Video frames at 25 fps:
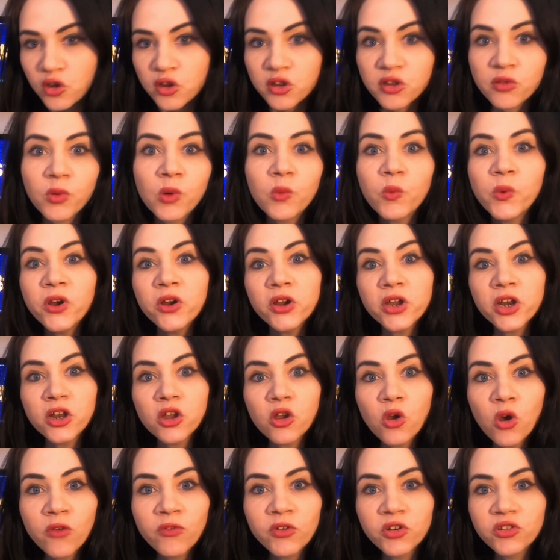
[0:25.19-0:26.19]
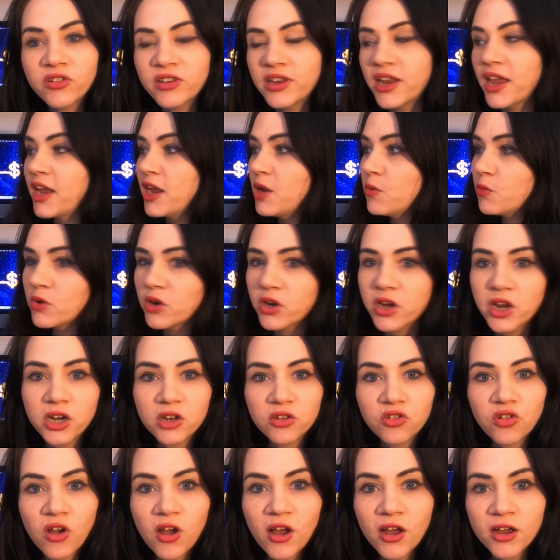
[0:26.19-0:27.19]
So what we're gonna go over today, we're
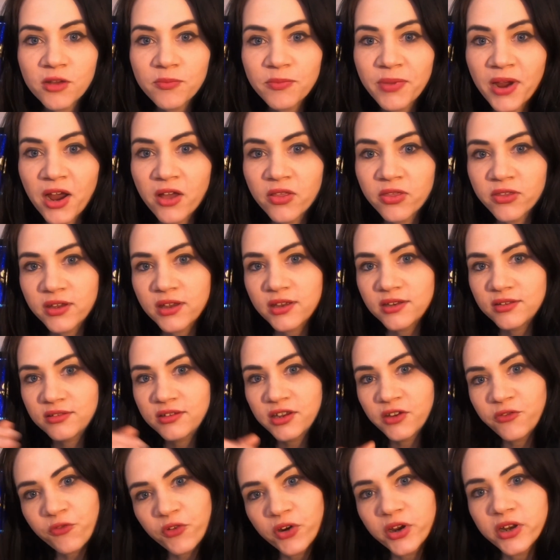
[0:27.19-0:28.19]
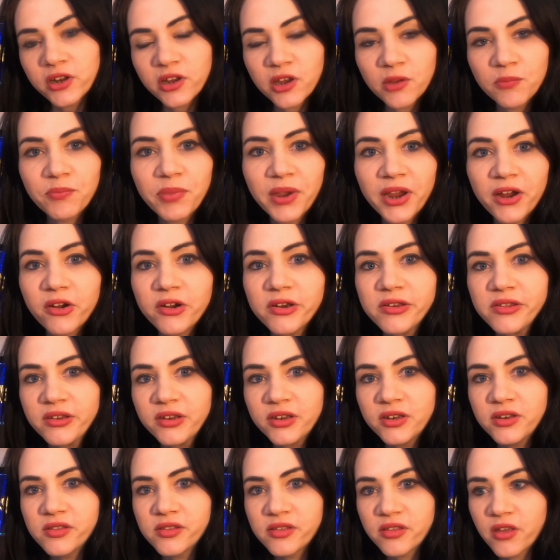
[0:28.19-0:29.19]
gonna talk about the different
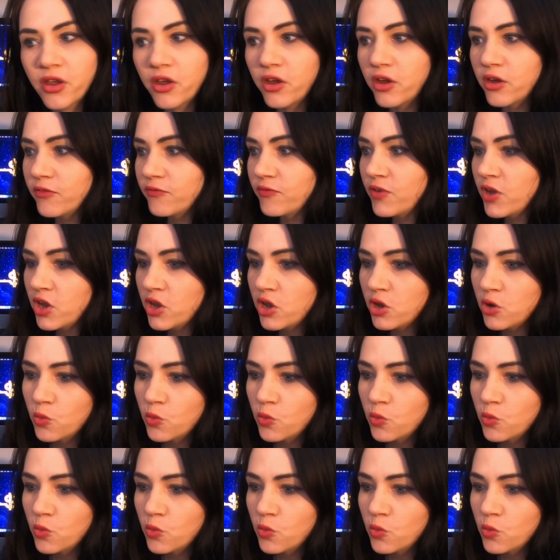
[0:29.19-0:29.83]
comparisons of